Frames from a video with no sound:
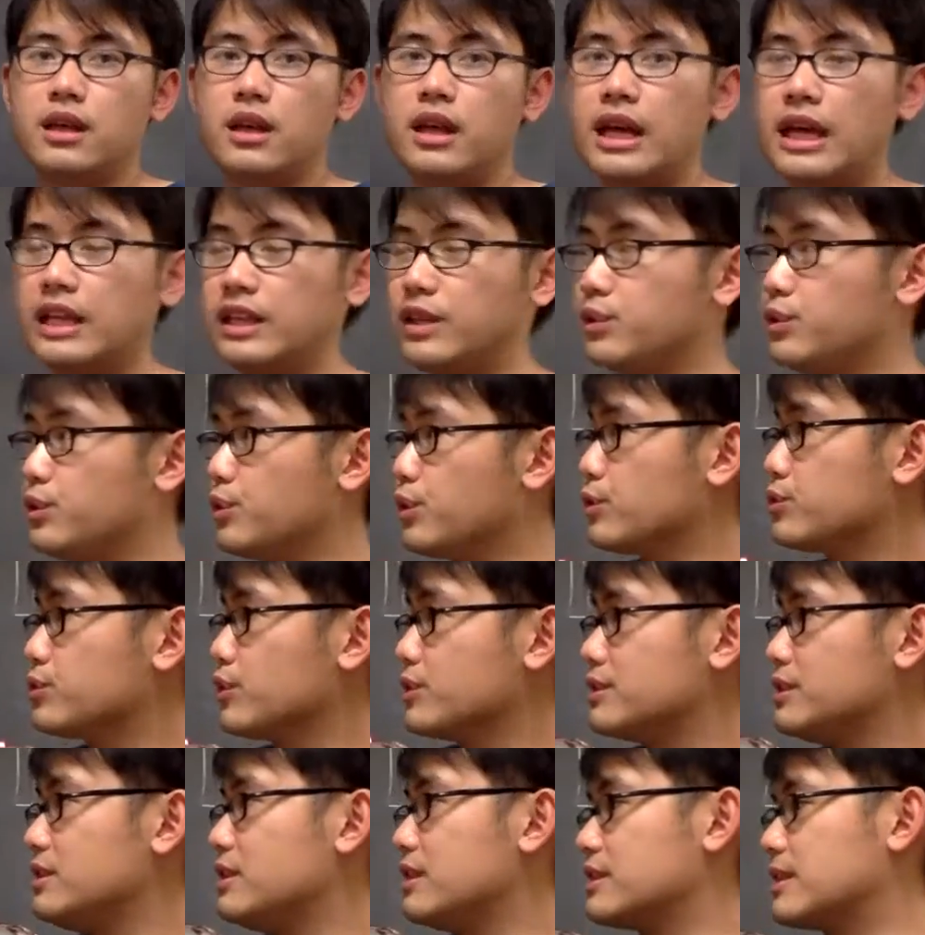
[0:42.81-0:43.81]
And then you also
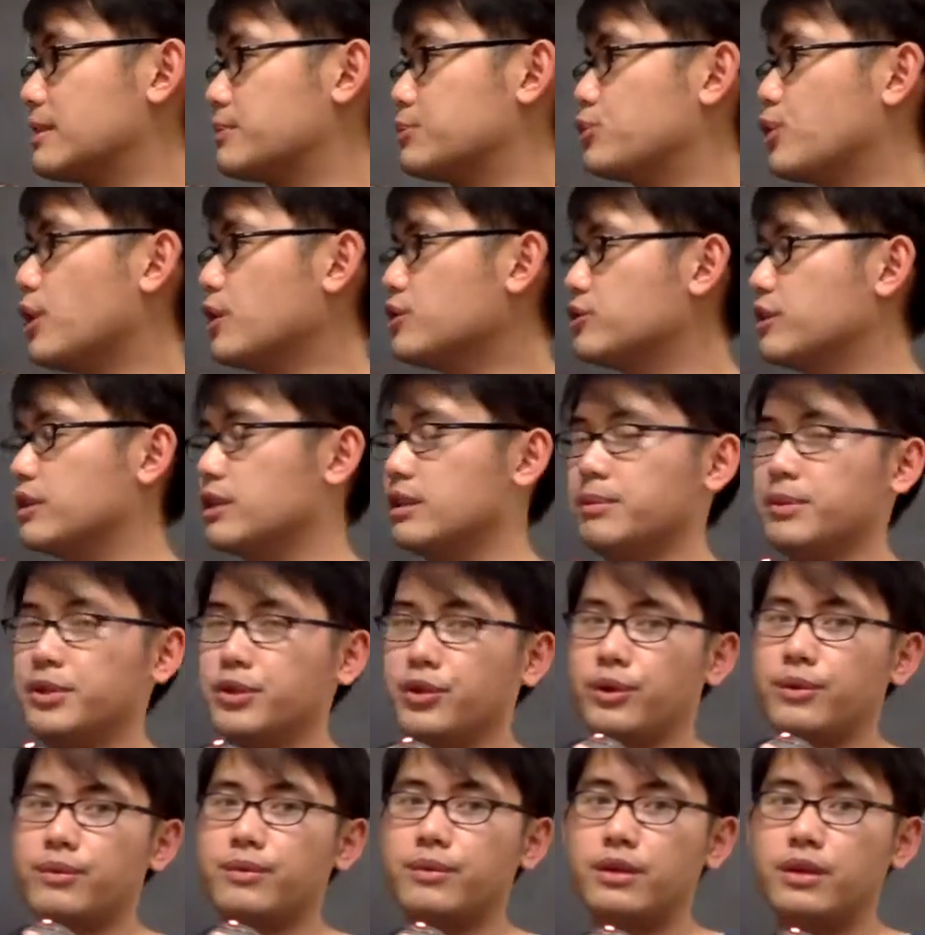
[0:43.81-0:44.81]
see the subtraction in the
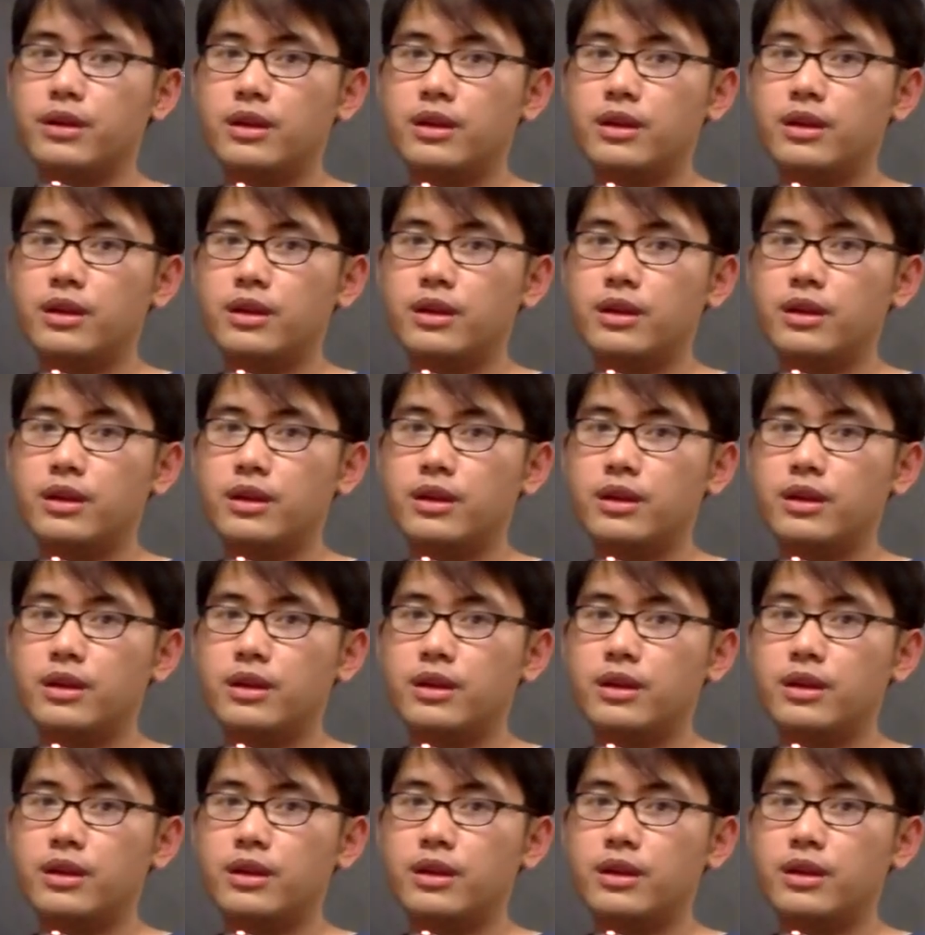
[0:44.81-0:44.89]
middle.